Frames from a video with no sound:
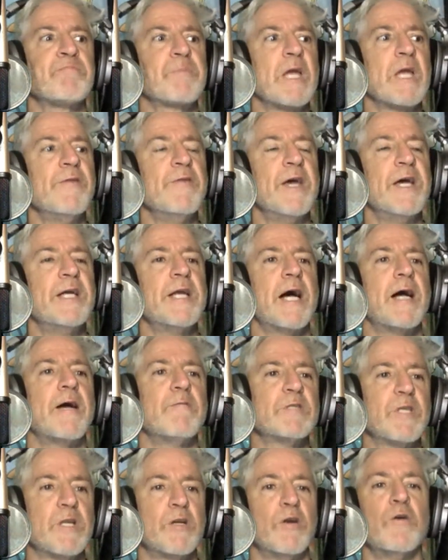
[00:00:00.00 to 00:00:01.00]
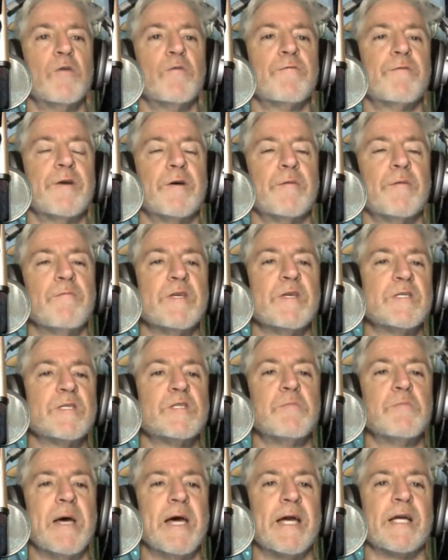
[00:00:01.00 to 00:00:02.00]
And then I was in her film, This
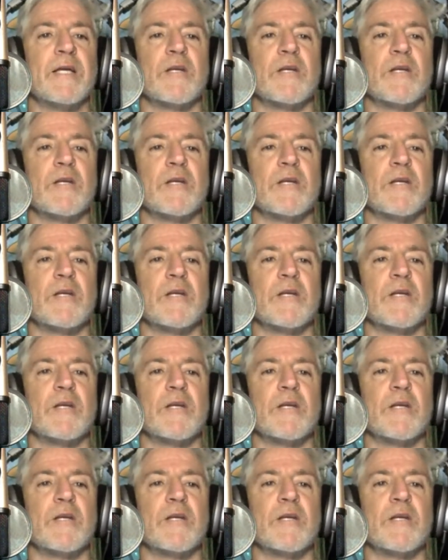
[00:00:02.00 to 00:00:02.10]
Is Meg,